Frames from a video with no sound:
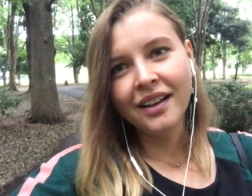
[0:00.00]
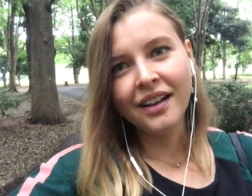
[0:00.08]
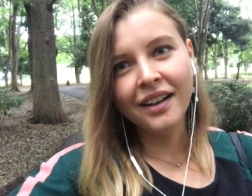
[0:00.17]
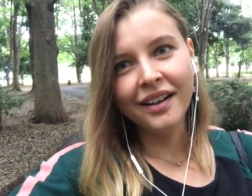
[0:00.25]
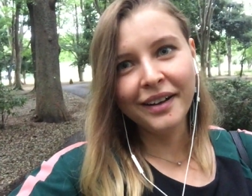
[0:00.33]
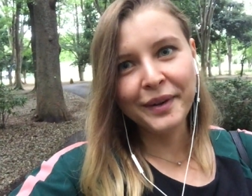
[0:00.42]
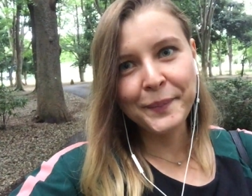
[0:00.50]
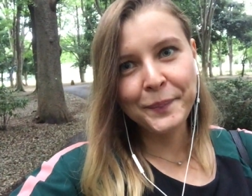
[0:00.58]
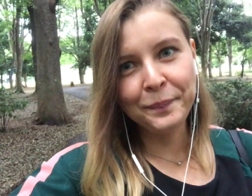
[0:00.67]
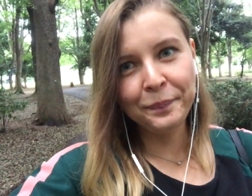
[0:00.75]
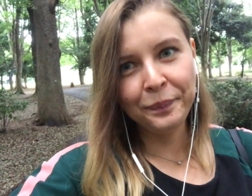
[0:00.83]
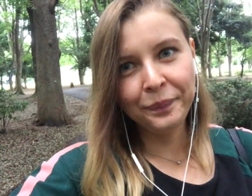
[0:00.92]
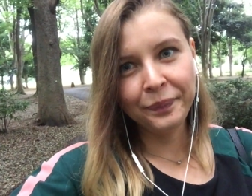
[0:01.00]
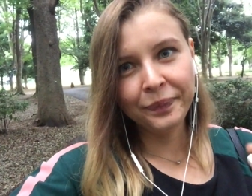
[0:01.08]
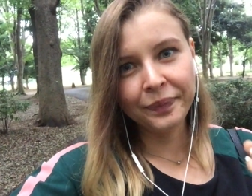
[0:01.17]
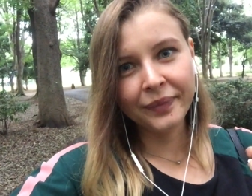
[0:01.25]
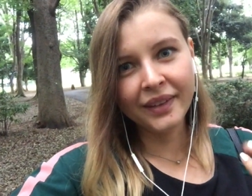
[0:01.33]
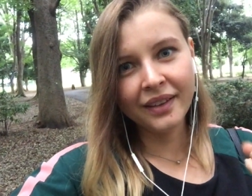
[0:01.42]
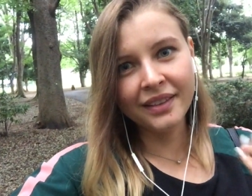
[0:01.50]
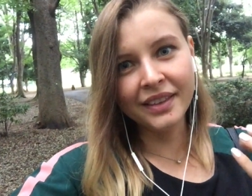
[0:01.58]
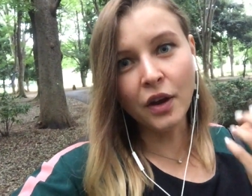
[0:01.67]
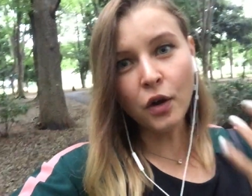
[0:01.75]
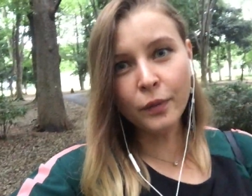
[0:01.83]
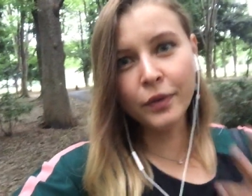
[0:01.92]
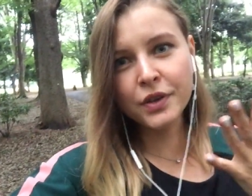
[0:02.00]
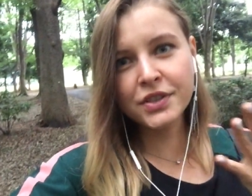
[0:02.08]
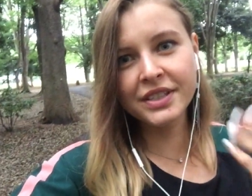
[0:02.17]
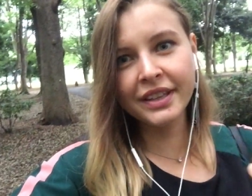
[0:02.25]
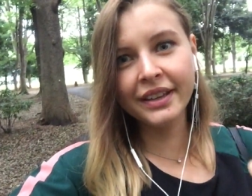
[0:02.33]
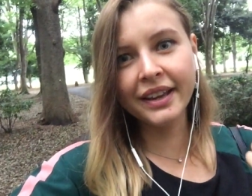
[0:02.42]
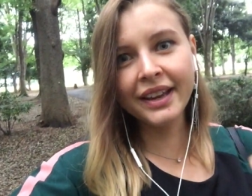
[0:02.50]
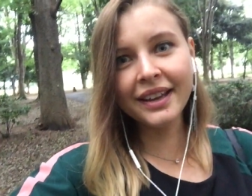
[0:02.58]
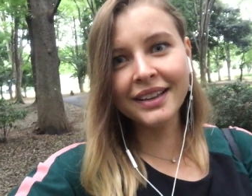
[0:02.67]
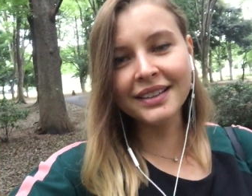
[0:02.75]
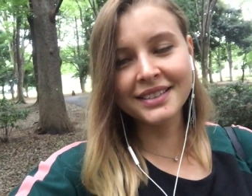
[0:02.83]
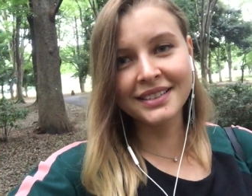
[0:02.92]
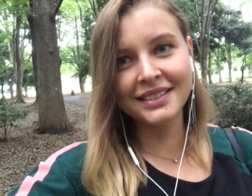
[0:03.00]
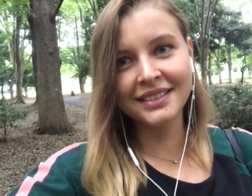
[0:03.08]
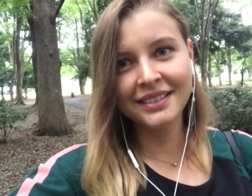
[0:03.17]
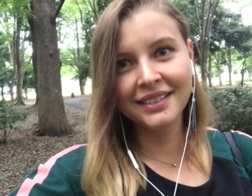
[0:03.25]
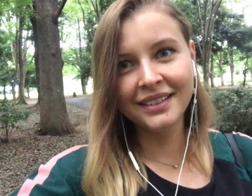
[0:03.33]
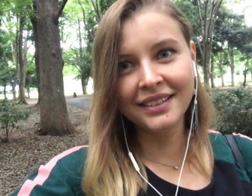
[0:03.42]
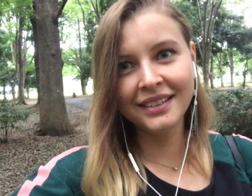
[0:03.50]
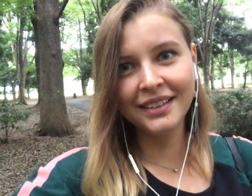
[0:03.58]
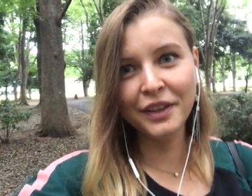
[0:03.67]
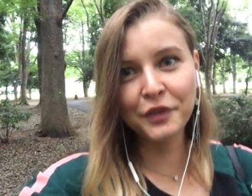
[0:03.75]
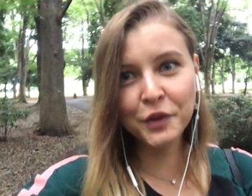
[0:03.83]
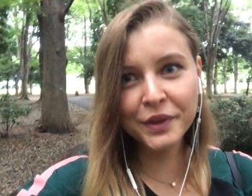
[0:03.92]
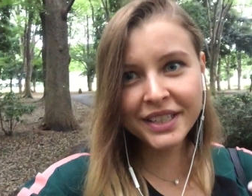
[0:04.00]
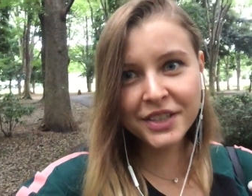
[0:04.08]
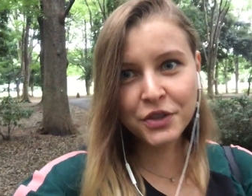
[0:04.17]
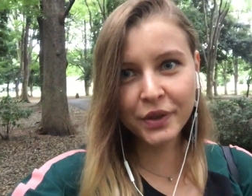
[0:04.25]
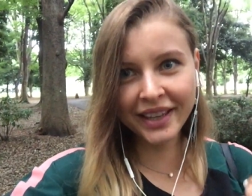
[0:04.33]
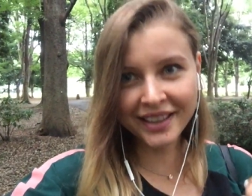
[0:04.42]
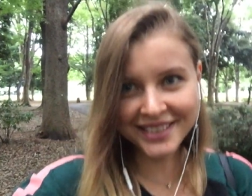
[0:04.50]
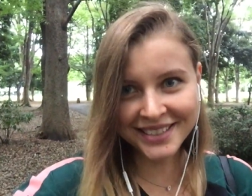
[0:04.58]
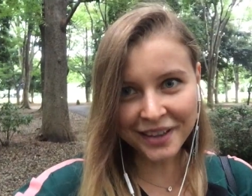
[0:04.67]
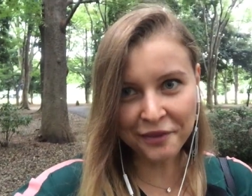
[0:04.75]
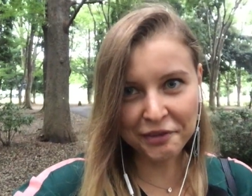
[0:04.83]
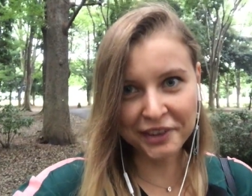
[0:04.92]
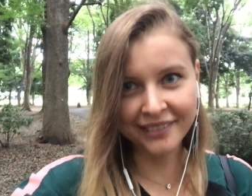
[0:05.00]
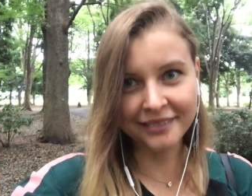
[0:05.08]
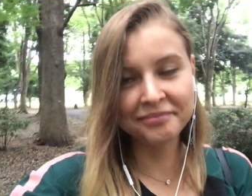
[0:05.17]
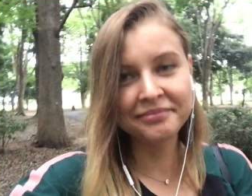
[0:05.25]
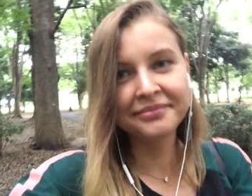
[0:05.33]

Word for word: The obvious thing is, if you need to get something,